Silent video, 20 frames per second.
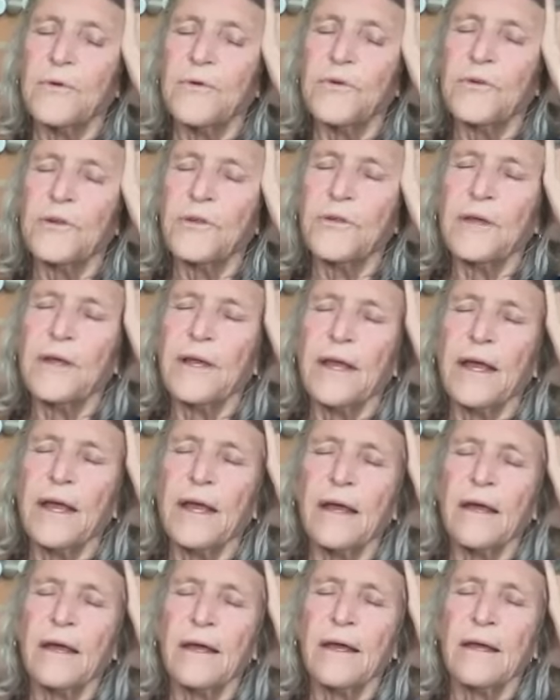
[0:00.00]
pushing the
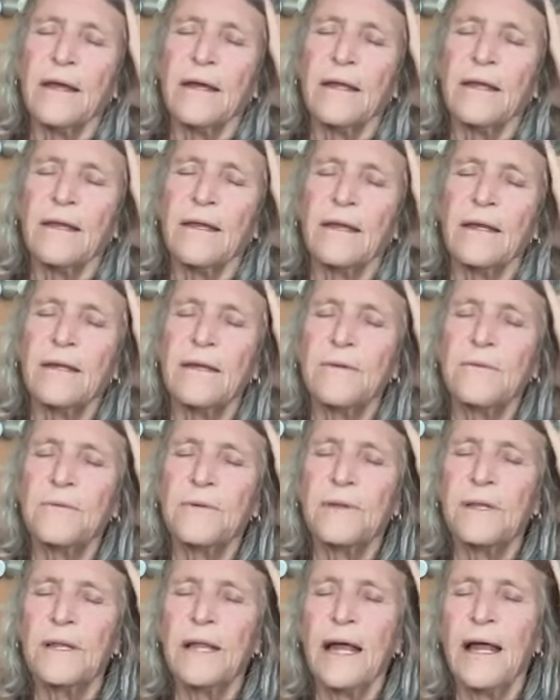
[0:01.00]
head,
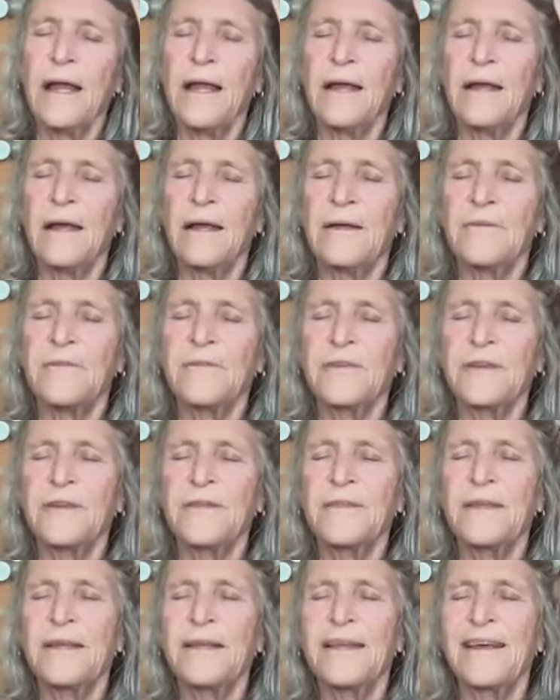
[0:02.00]

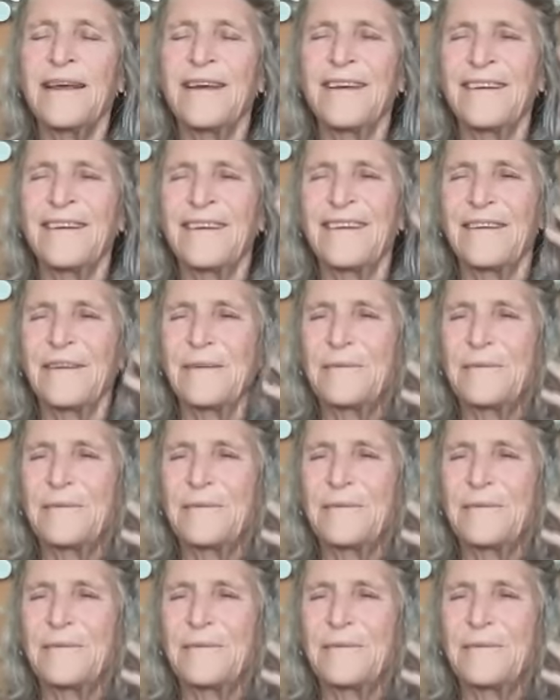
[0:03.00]
relaxing the neck.